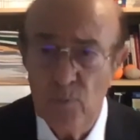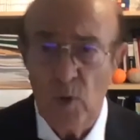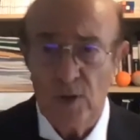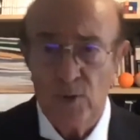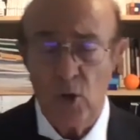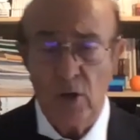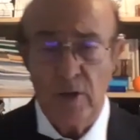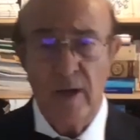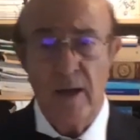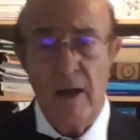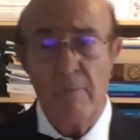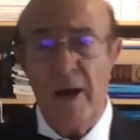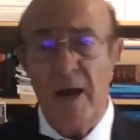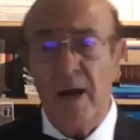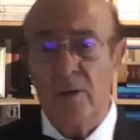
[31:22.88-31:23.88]
we're talking
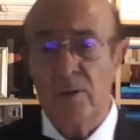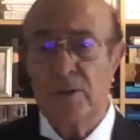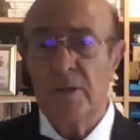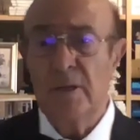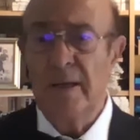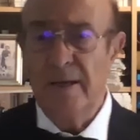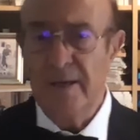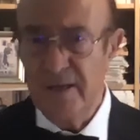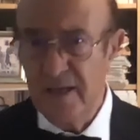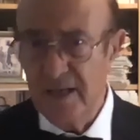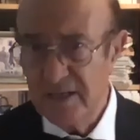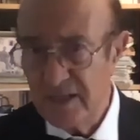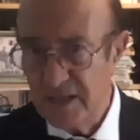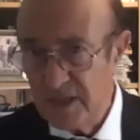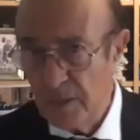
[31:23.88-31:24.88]
about,
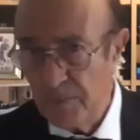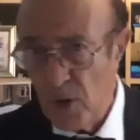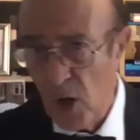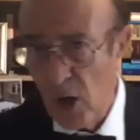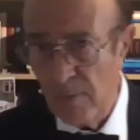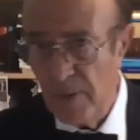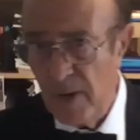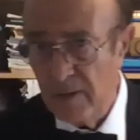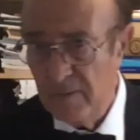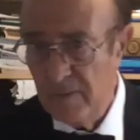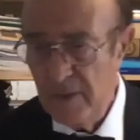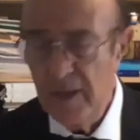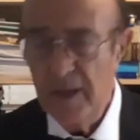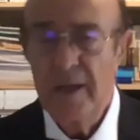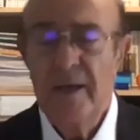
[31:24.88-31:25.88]
this is the problem,
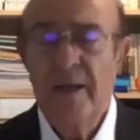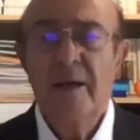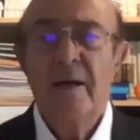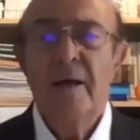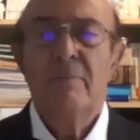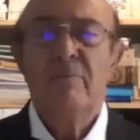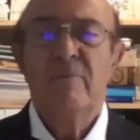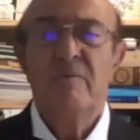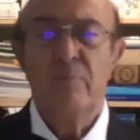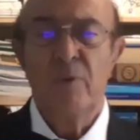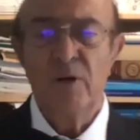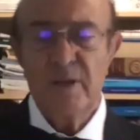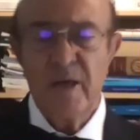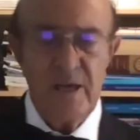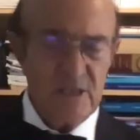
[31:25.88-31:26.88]
in
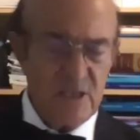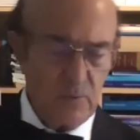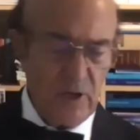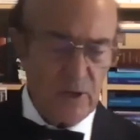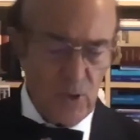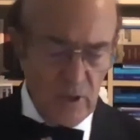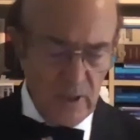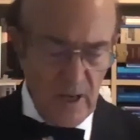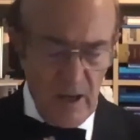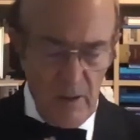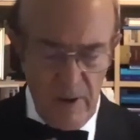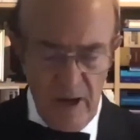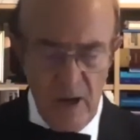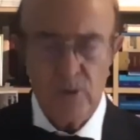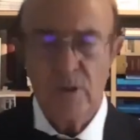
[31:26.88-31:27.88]
both cases we're talking
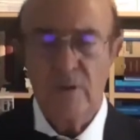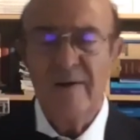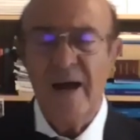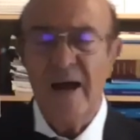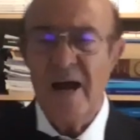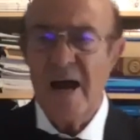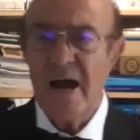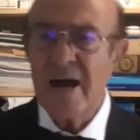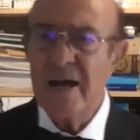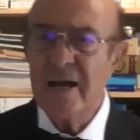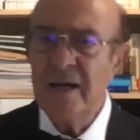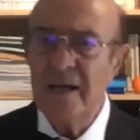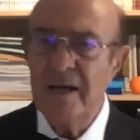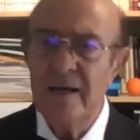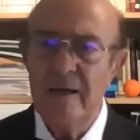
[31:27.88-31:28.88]
about a
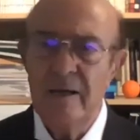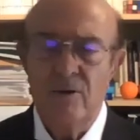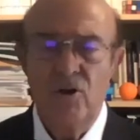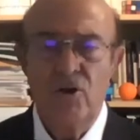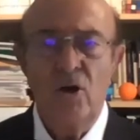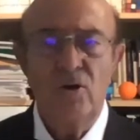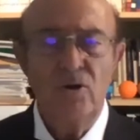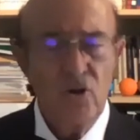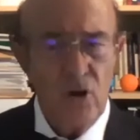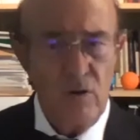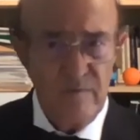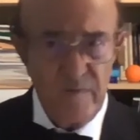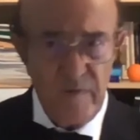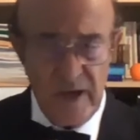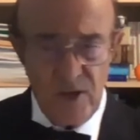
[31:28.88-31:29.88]
highly
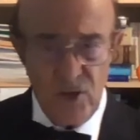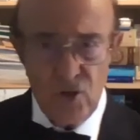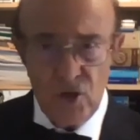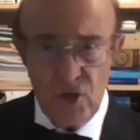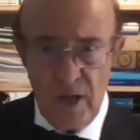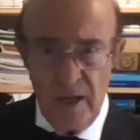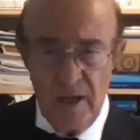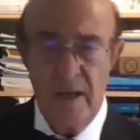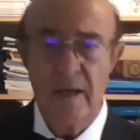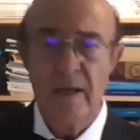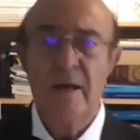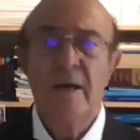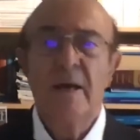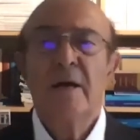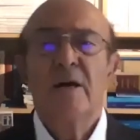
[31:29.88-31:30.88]
non-conventional
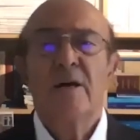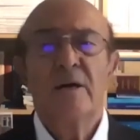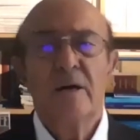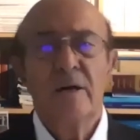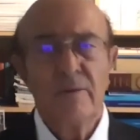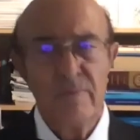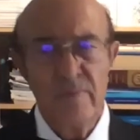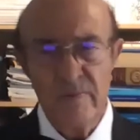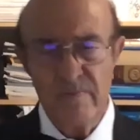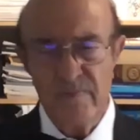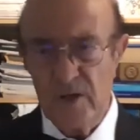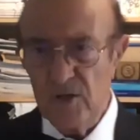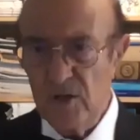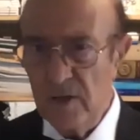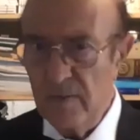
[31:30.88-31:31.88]
uh, um,
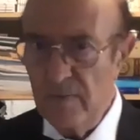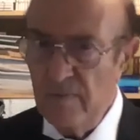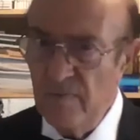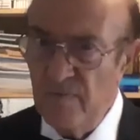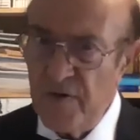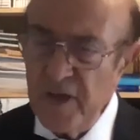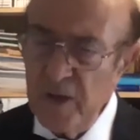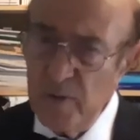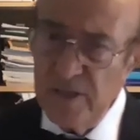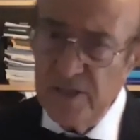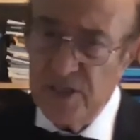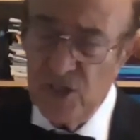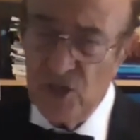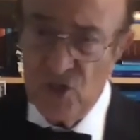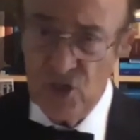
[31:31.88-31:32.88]
um, um,
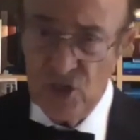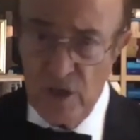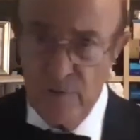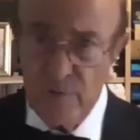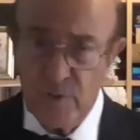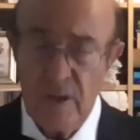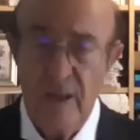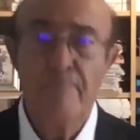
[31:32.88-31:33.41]
frequency shift